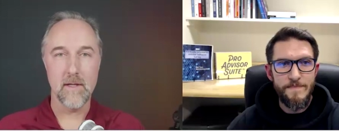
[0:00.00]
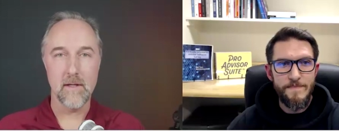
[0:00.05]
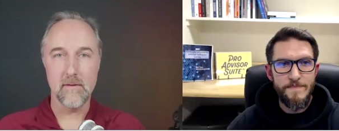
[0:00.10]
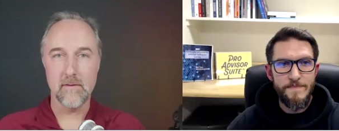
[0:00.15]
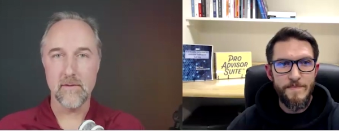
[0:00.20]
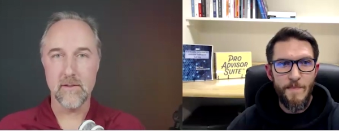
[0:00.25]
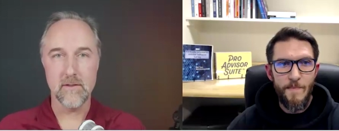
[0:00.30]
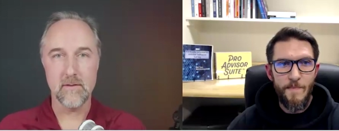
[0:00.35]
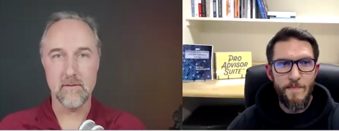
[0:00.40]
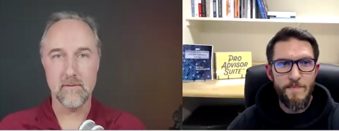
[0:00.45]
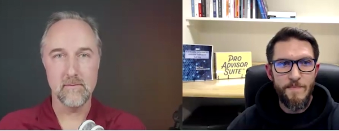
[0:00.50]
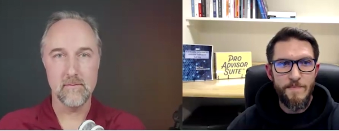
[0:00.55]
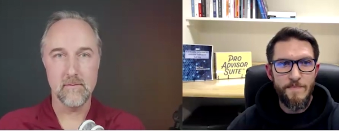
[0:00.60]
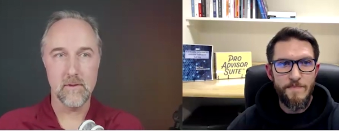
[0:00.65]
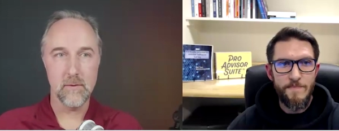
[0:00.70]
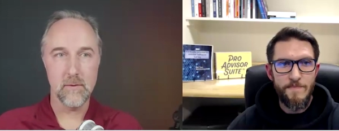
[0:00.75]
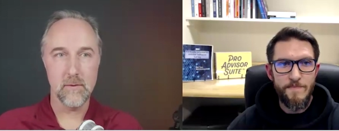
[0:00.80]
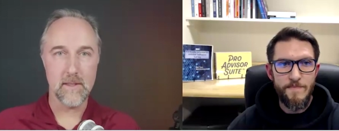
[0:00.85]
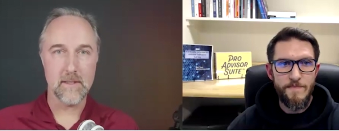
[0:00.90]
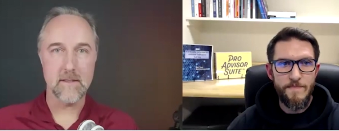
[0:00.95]
Speaker 1: me. It's just
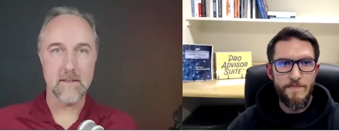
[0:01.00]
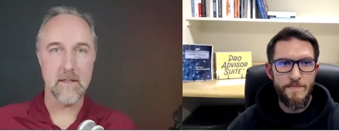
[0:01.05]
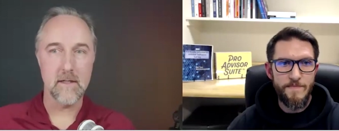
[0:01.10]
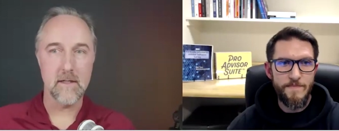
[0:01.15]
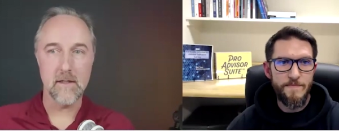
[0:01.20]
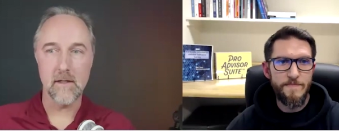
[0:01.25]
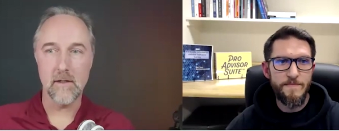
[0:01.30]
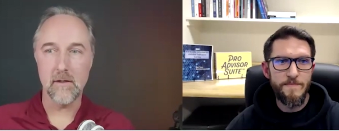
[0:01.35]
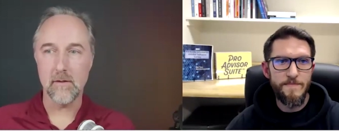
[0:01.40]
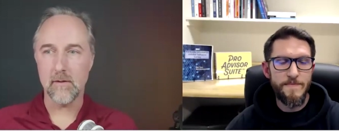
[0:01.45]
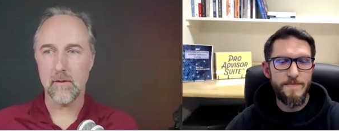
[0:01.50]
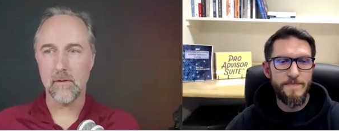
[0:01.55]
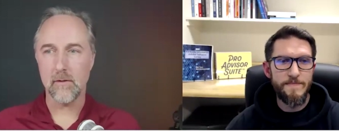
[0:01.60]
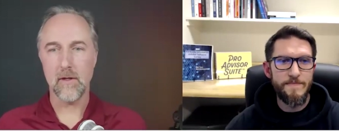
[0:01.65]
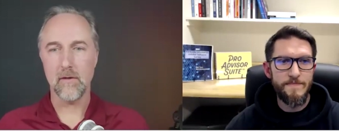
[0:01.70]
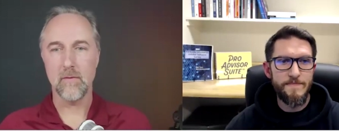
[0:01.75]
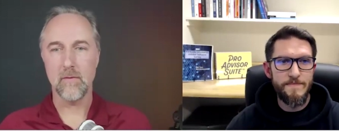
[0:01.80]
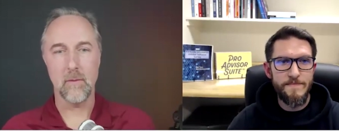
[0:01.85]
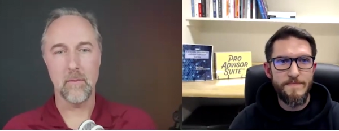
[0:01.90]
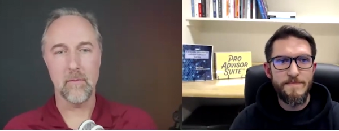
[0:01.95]
Quik CEO or
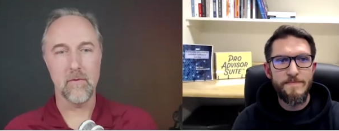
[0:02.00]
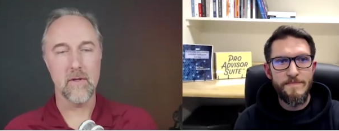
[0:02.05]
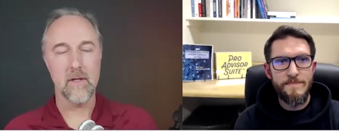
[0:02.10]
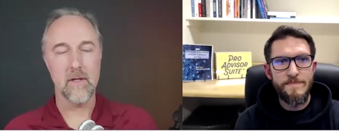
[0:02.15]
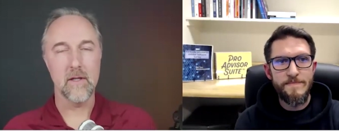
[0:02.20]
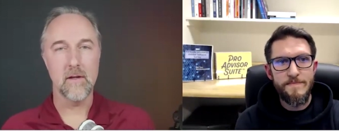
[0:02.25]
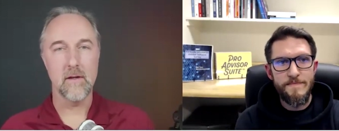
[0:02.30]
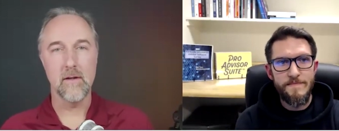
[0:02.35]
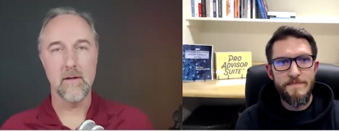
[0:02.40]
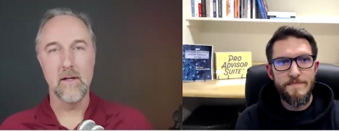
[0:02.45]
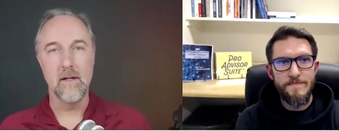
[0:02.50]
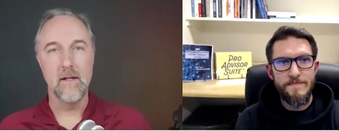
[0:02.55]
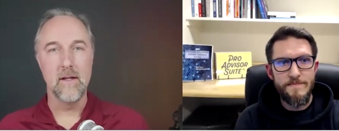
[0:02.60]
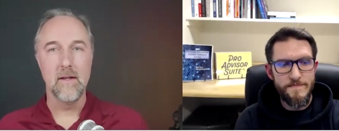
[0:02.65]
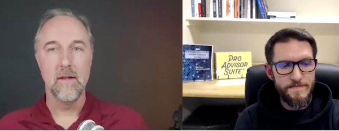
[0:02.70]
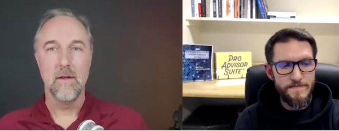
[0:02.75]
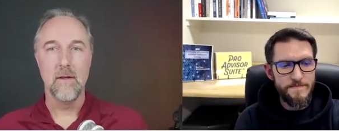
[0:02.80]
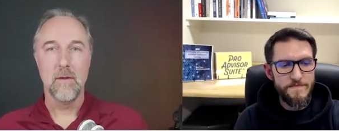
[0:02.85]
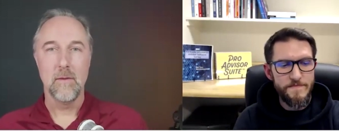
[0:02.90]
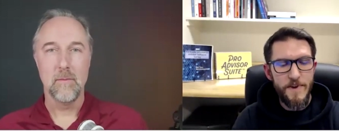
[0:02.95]
Quik form CEO.
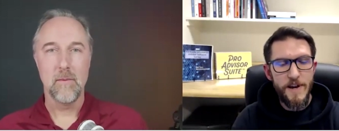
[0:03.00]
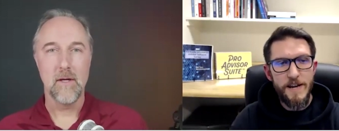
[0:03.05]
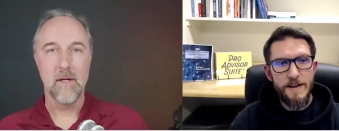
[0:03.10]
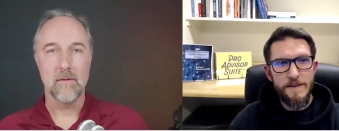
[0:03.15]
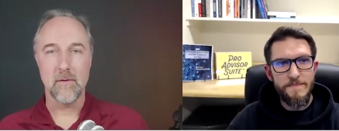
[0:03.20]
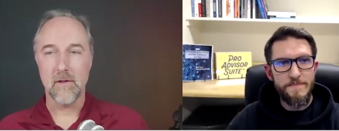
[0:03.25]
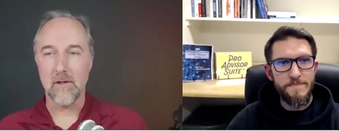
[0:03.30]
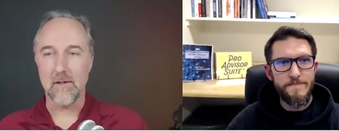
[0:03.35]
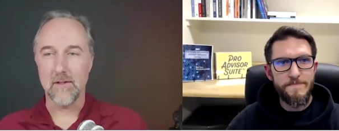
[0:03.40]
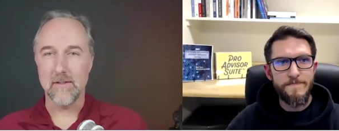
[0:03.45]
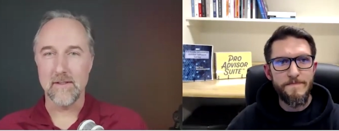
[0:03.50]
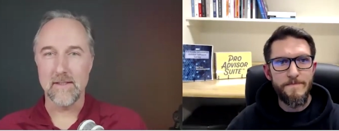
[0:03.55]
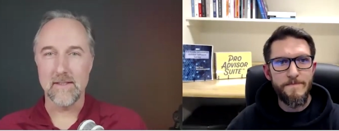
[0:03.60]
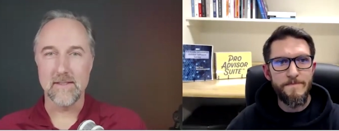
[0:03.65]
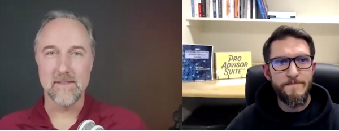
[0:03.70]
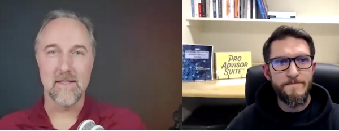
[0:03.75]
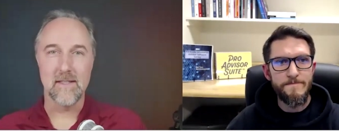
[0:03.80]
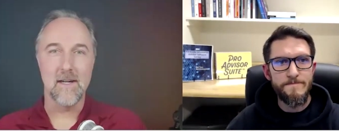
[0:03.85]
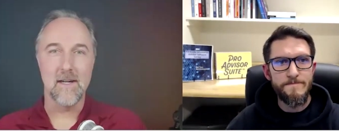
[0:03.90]
But right. regardless,